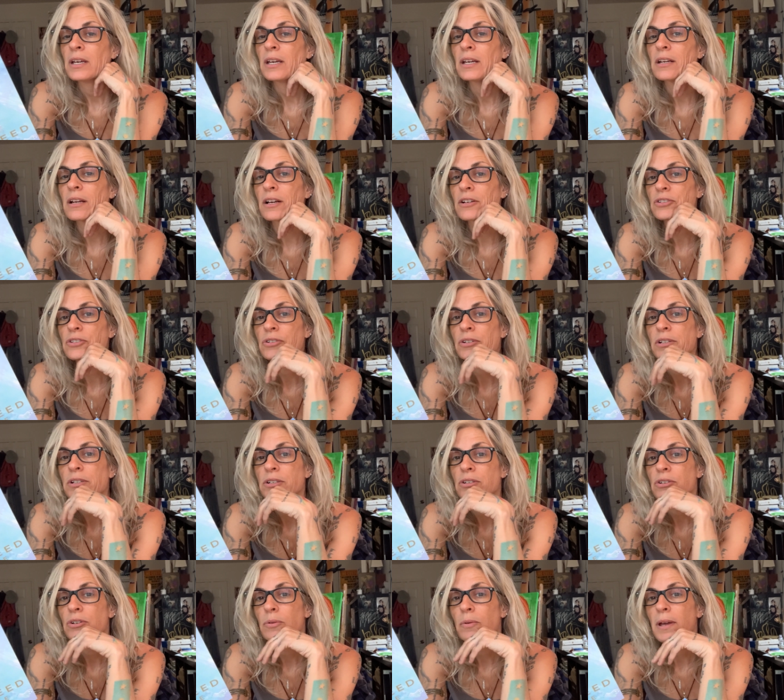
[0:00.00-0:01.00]
and usher in a
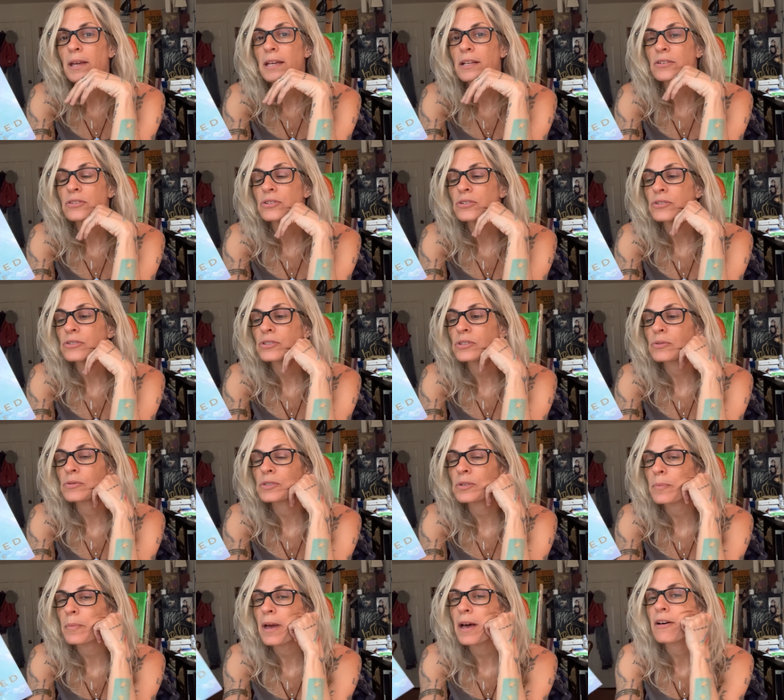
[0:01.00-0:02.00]
new age. So it's
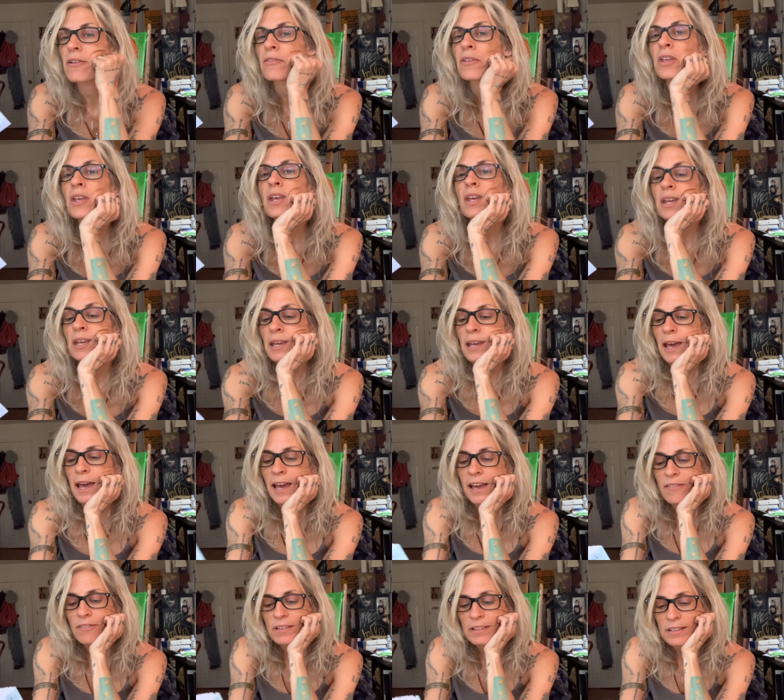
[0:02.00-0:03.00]
about
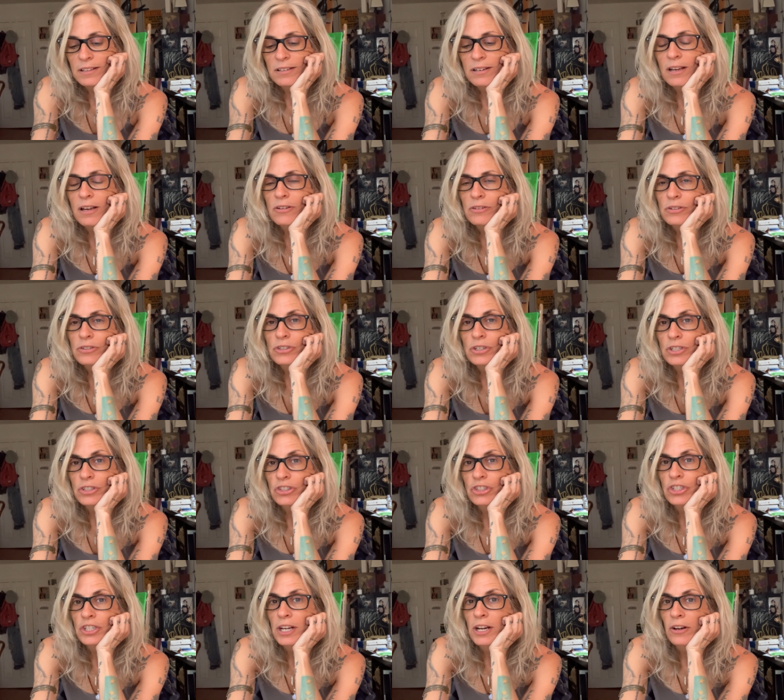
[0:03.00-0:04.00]
having the knowledge and
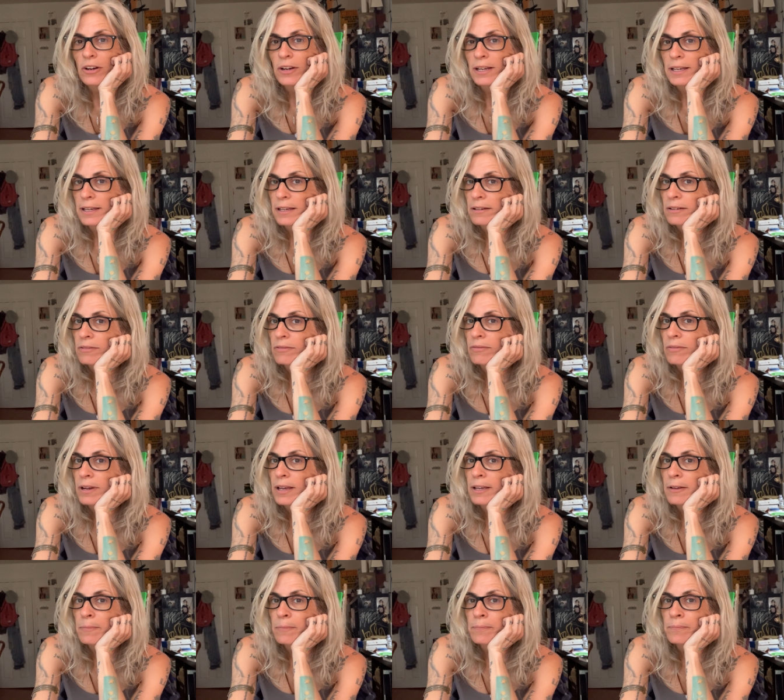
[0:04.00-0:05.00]
sharing it,
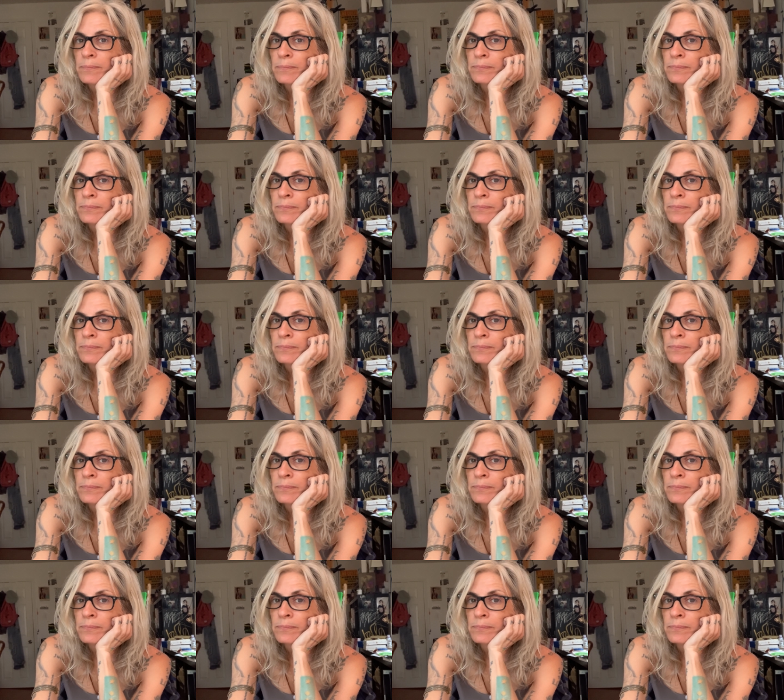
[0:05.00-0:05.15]
right?